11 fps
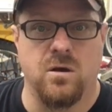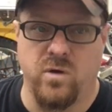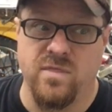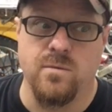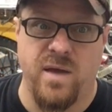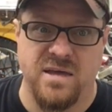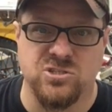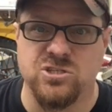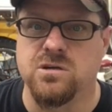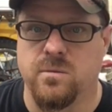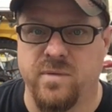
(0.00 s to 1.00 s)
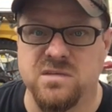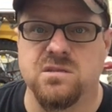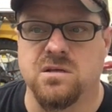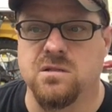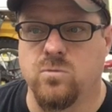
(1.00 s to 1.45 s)
in the past year,
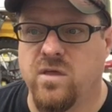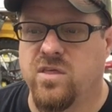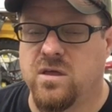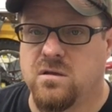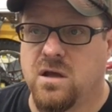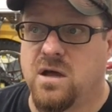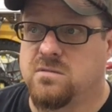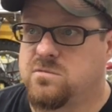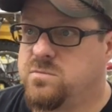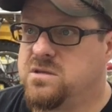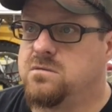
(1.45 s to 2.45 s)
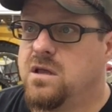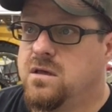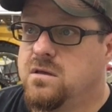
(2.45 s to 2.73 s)
basically, with it. It's been,